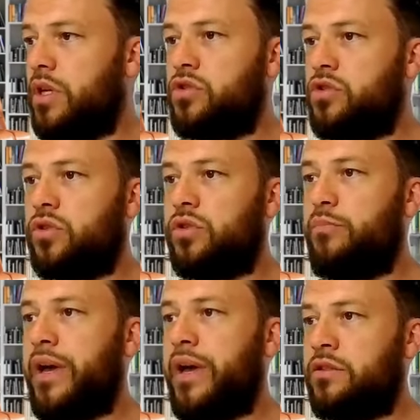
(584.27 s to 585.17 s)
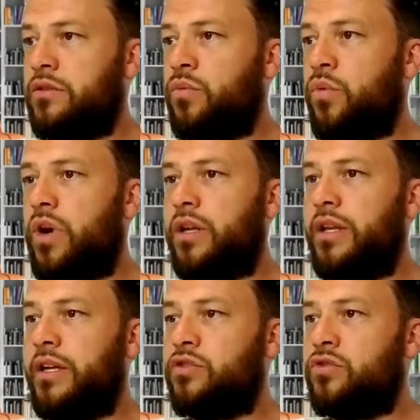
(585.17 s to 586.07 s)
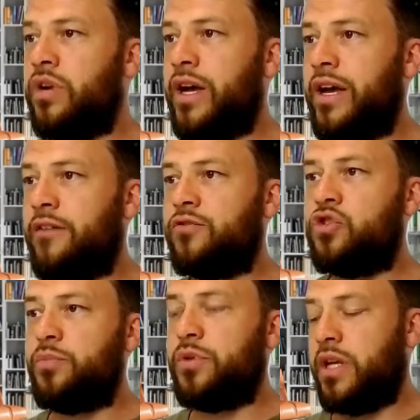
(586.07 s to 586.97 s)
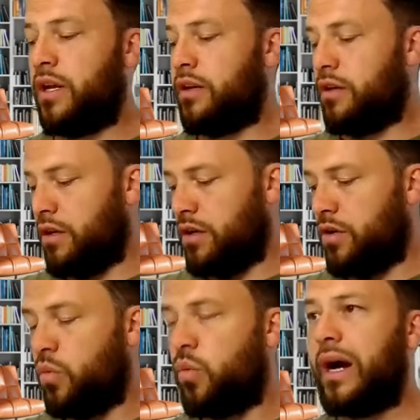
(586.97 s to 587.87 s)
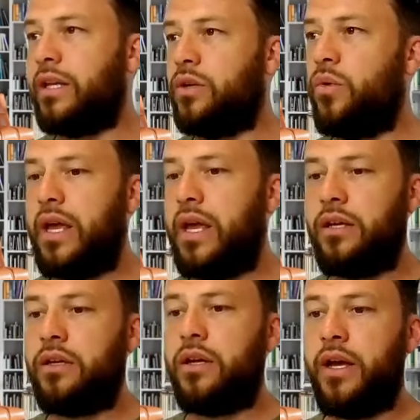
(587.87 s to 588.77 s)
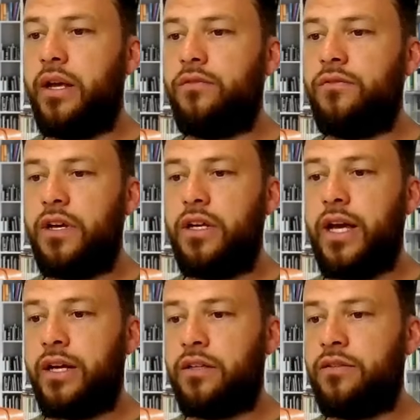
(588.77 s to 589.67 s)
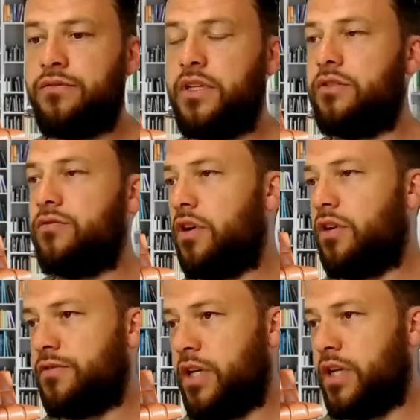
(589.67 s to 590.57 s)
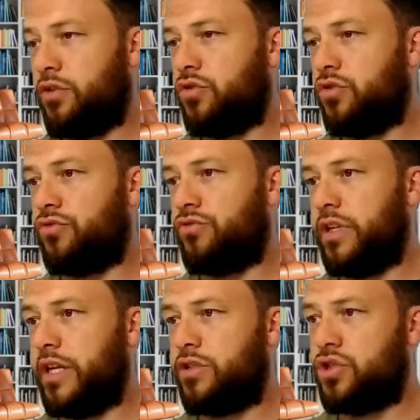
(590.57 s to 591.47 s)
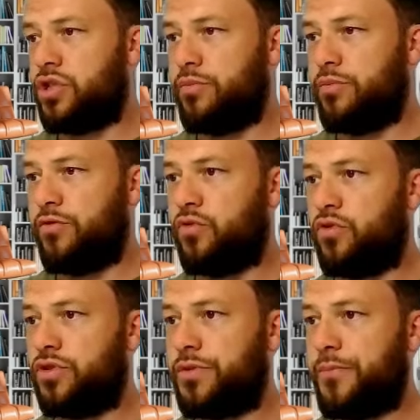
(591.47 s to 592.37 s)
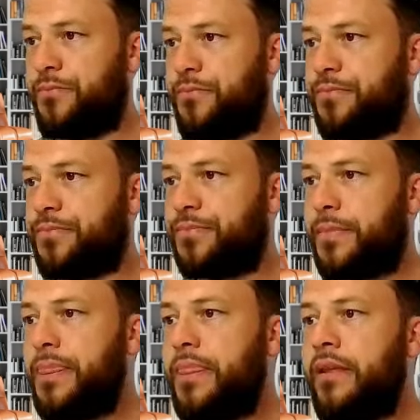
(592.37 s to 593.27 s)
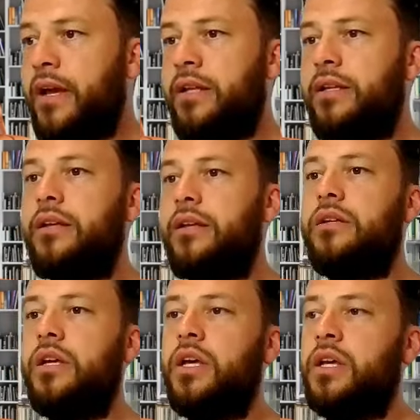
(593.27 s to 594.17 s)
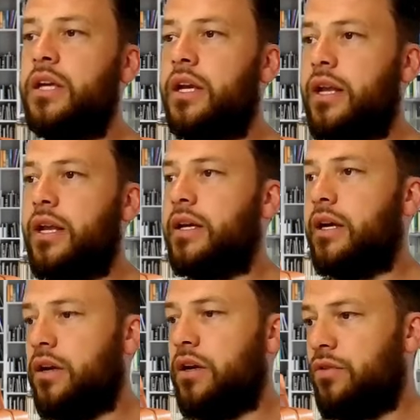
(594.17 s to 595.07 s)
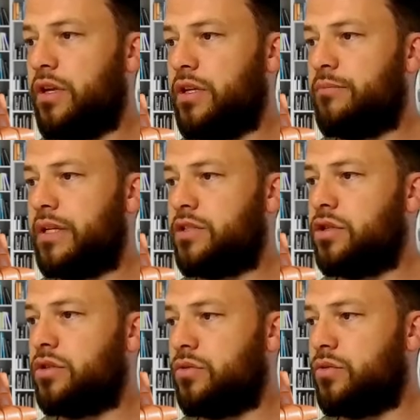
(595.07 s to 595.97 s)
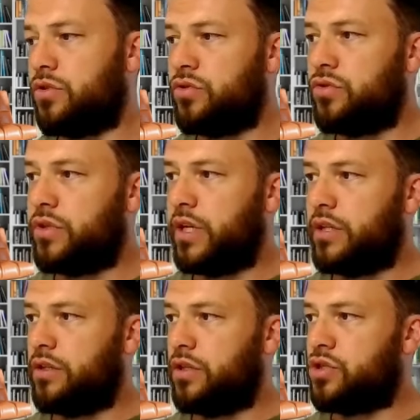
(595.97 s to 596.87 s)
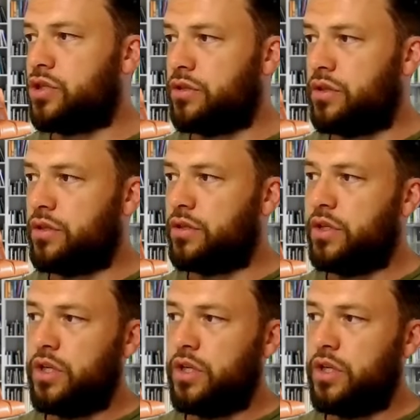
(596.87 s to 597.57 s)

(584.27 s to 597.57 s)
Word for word: So the best one is to have Jupiter uh, wide awake and very actively involved in your relationship, of course. And then, yeah, like I already mentioned, you want to look at the nakshatra.